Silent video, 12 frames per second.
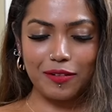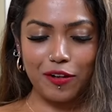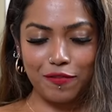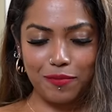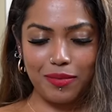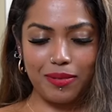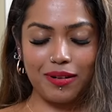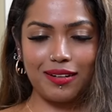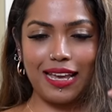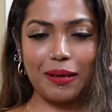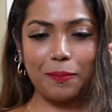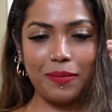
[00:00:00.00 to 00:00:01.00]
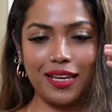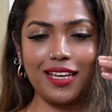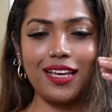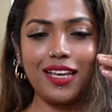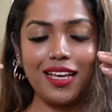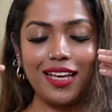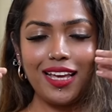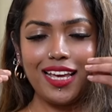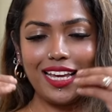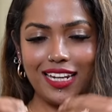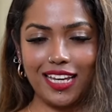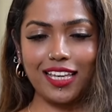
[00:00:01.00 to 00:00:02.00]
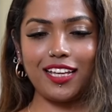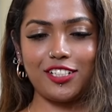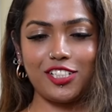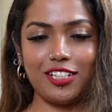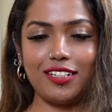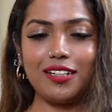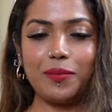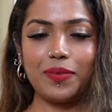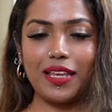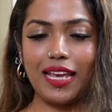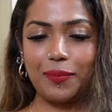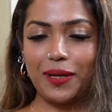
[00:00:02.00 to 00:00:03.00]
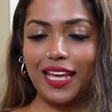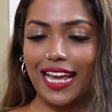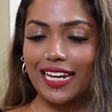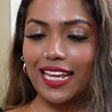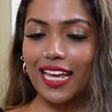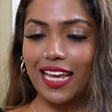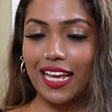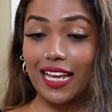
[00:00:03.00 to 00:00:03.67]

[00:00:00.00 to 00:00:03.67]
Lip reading: of like me in a kitchen, and they,